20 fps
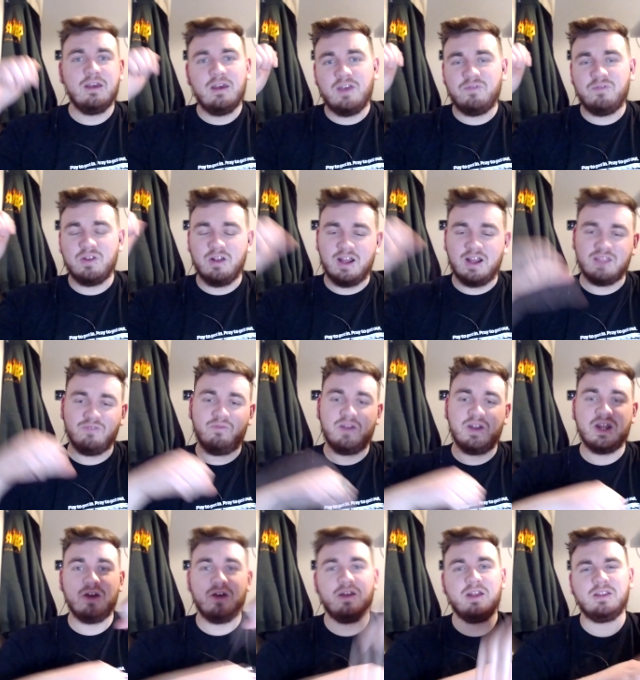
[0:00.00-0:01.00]
If you liked the
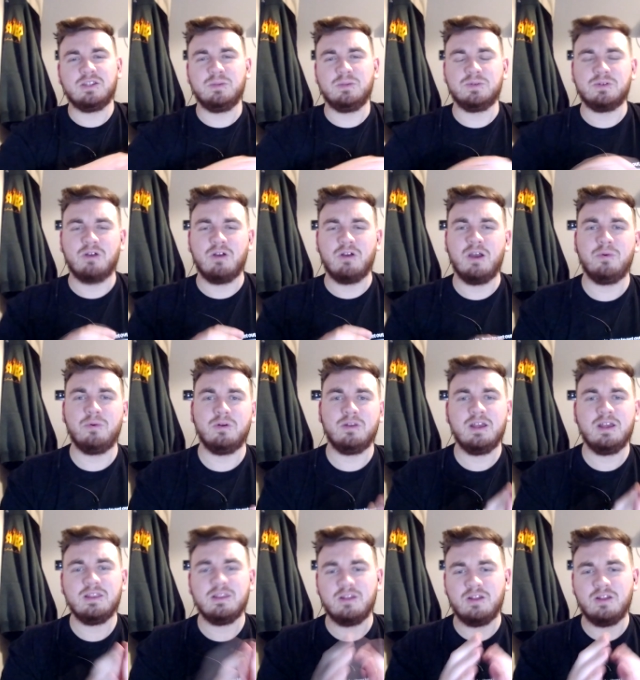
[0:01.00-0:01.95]
video, hit the subscribe button, hit the